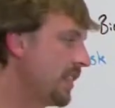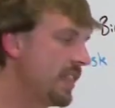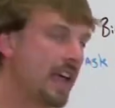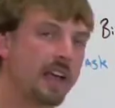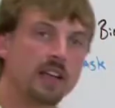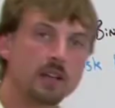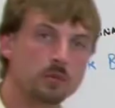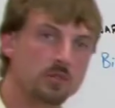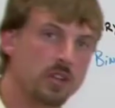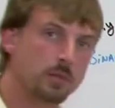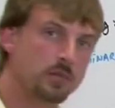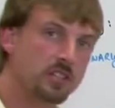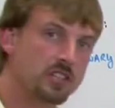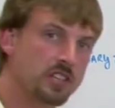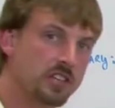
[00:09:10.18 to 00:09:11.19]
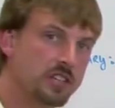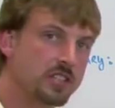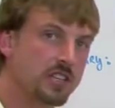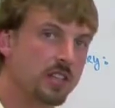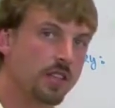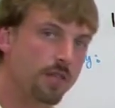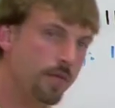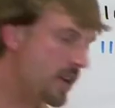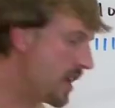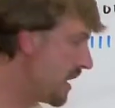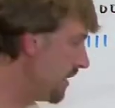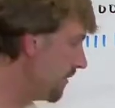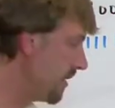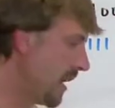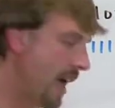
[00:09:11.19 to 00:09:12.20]
that that comes up to
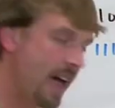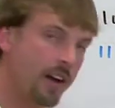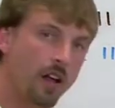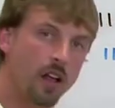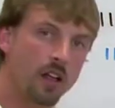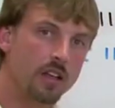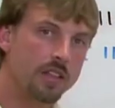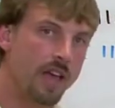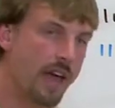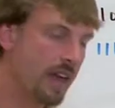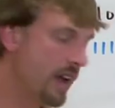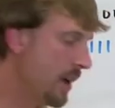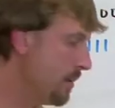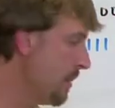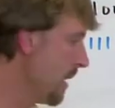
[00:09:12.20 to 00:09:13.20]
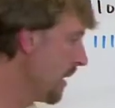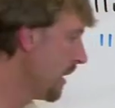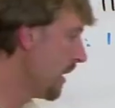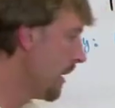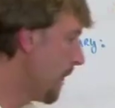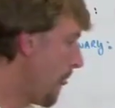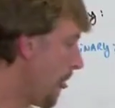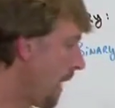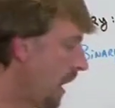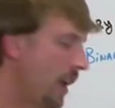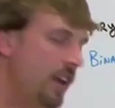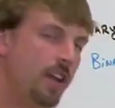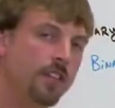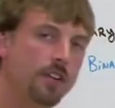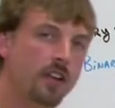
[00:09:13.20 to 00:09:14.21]
63 if you add all of that up.
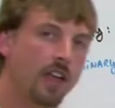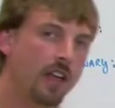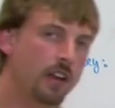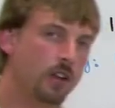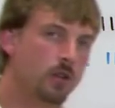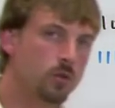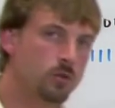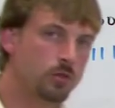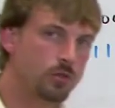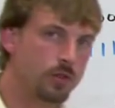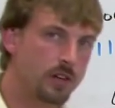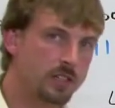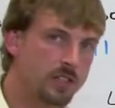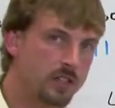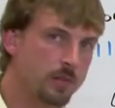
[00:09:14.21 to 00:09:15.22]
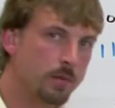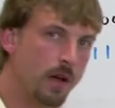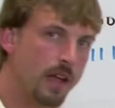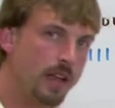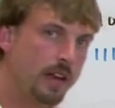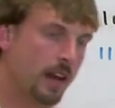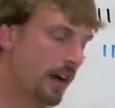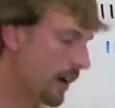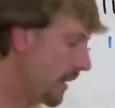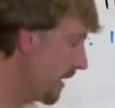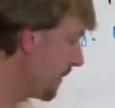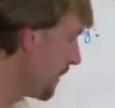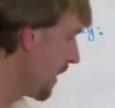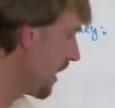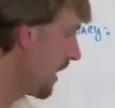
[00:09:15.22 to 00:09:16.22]
Another kind of cool trick to the
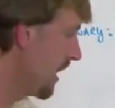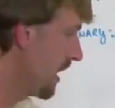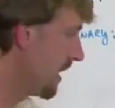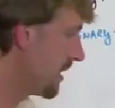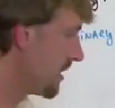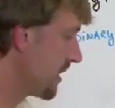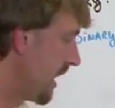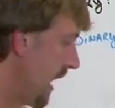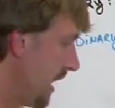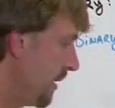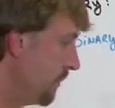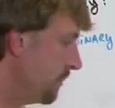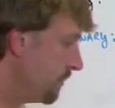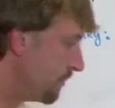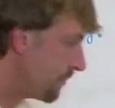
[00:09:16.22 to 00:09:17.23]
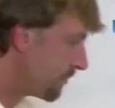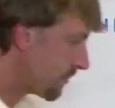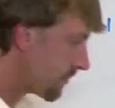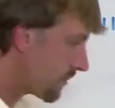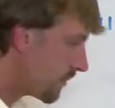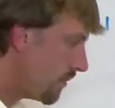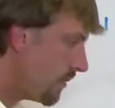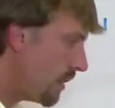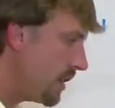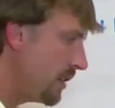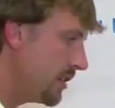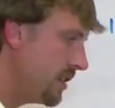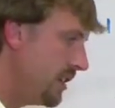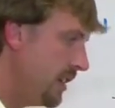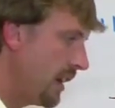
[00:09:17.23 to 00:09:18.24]
binary is that you
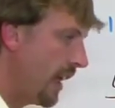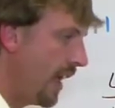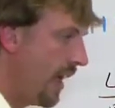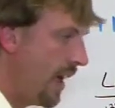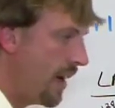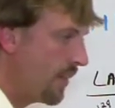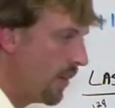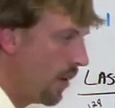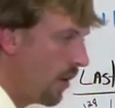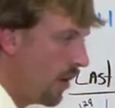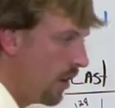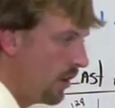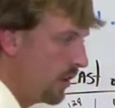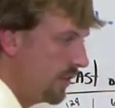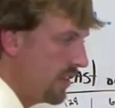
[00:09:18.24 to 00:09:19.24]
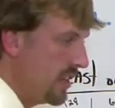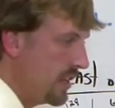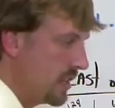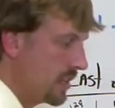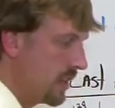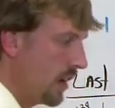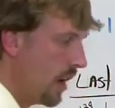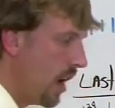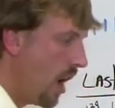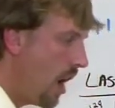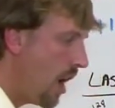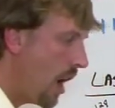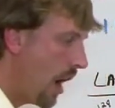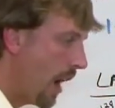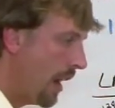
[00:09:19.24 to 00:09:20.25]
see that I have all of these
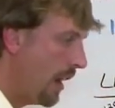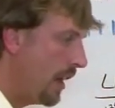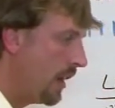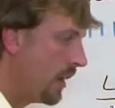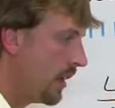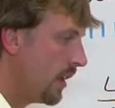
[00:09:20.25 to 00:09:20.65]
on.